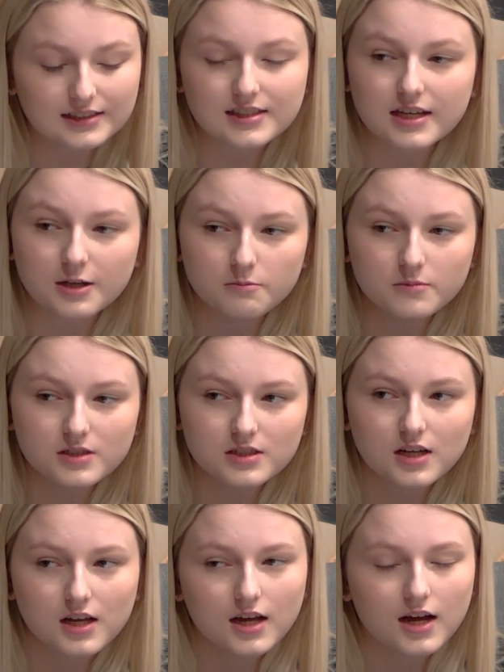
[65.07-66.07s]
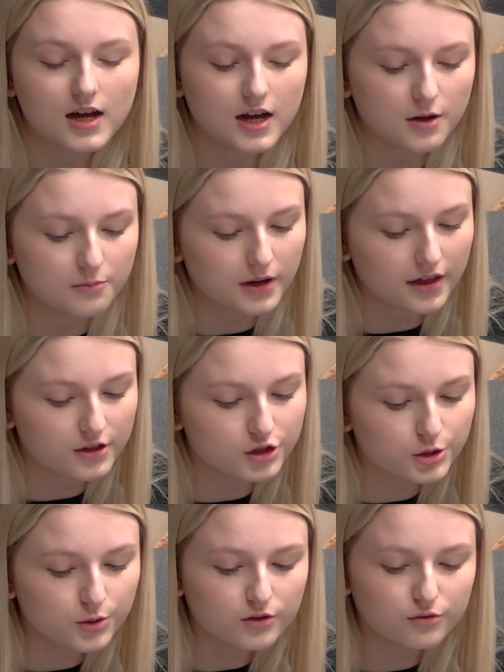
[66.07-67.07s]
themes. And the
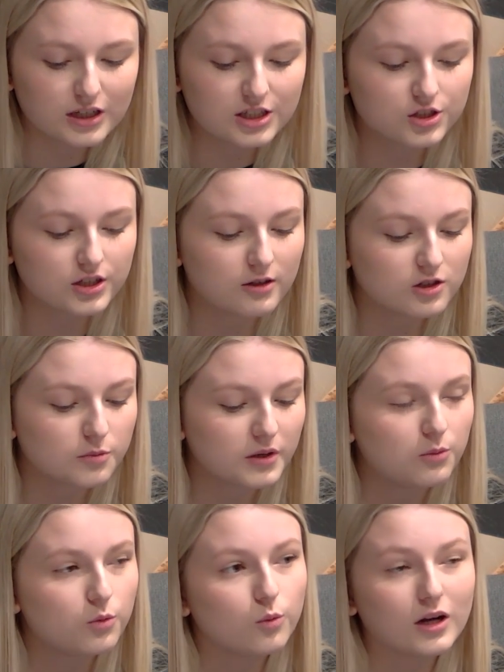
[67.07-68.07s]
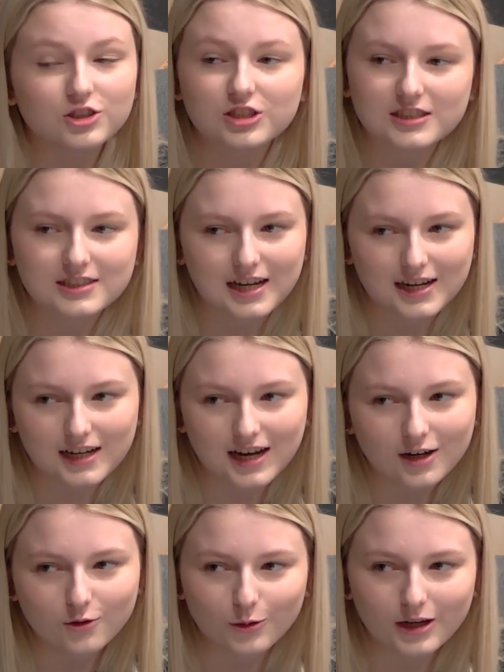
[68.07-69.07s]
2 that really stood out to me were Welsh as a second
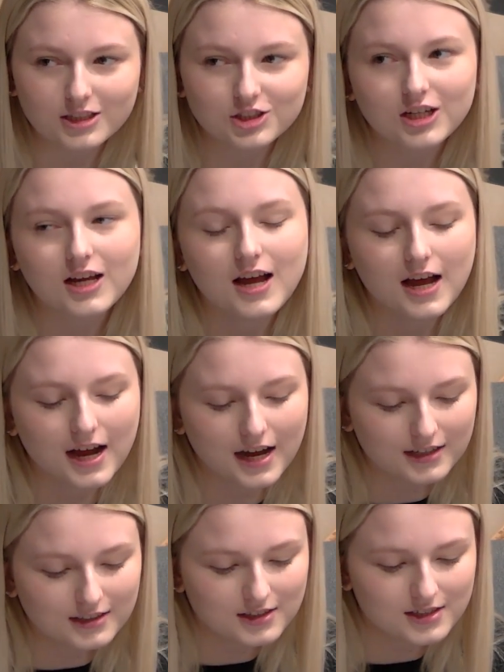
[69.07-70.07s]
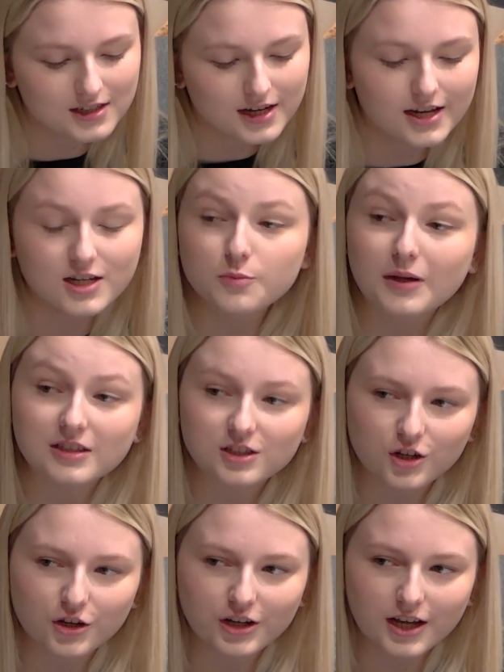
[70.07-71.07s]
language and independent
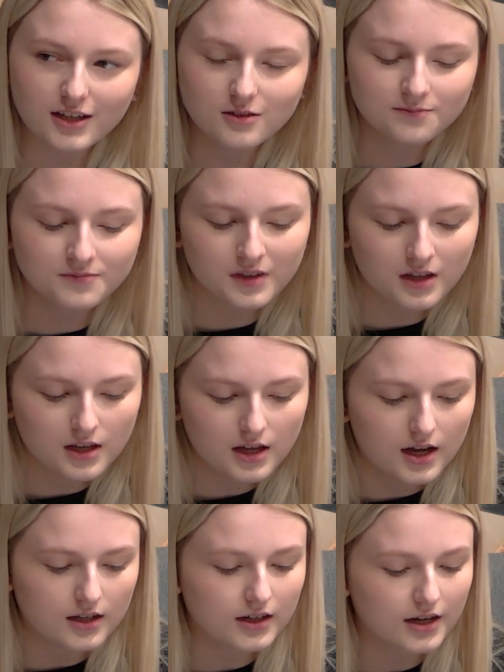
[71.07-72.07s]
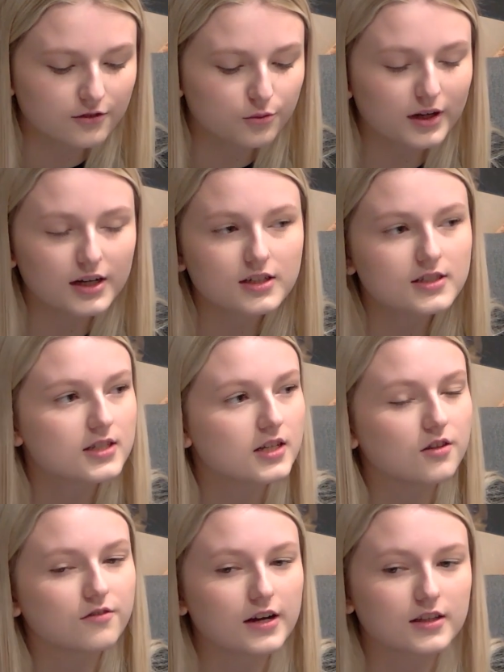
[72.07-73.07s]
learning. And kind of when I considered
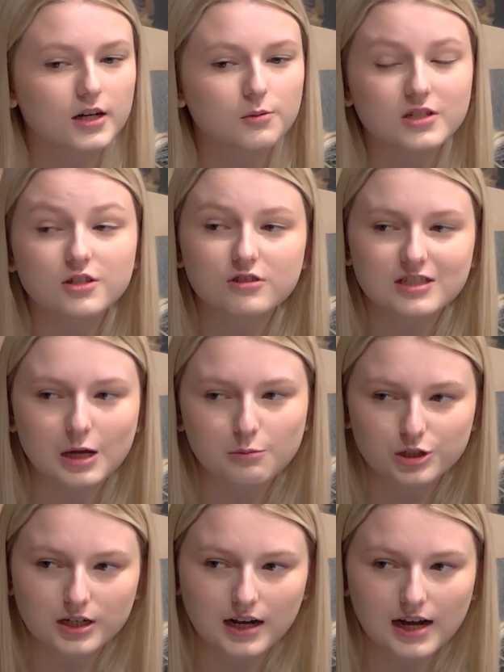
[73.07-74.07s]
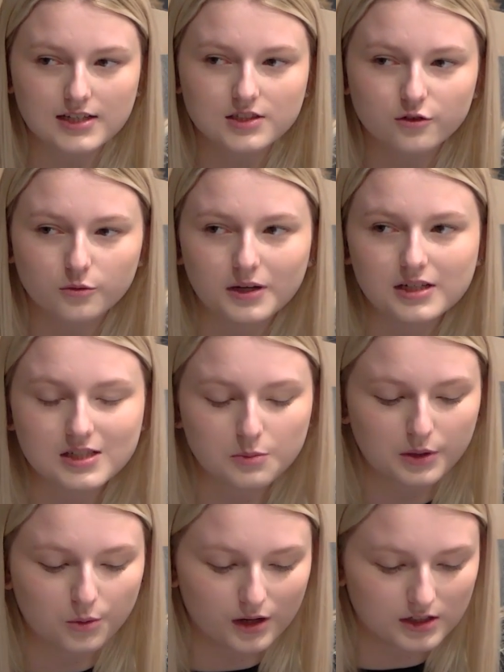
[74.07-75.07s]
the fact that I was in a reception class for my
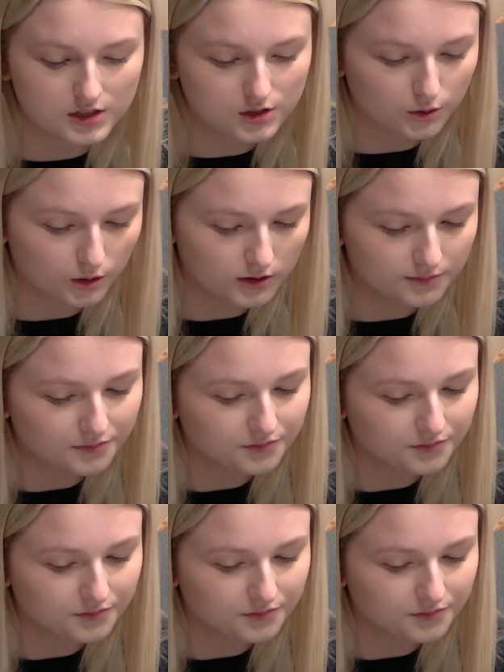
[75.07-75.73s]
CP1 school,